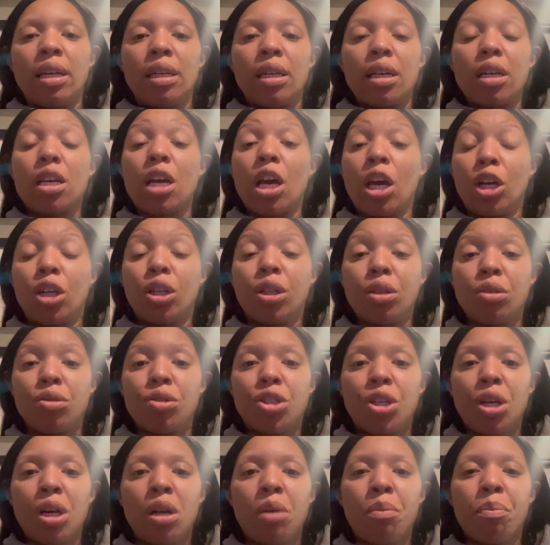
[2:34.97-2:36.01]

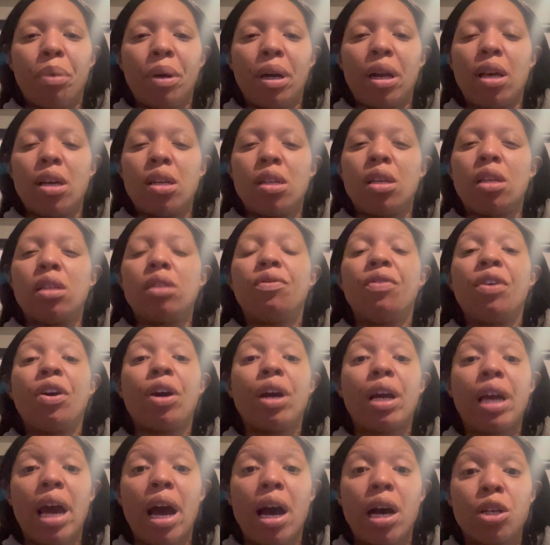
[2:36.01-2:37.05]
conclusion, but it is very
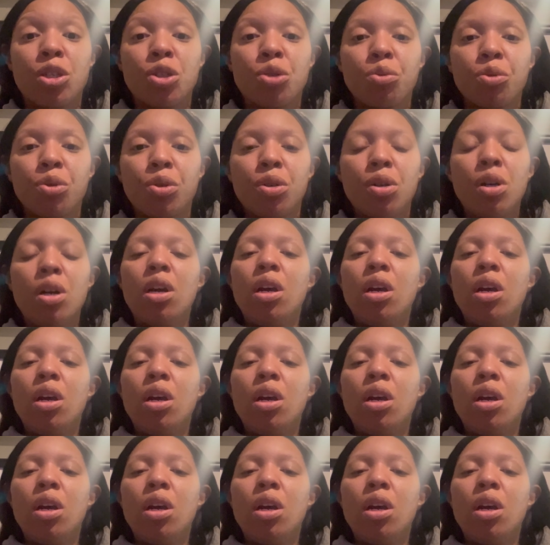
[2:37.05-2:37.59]
casual,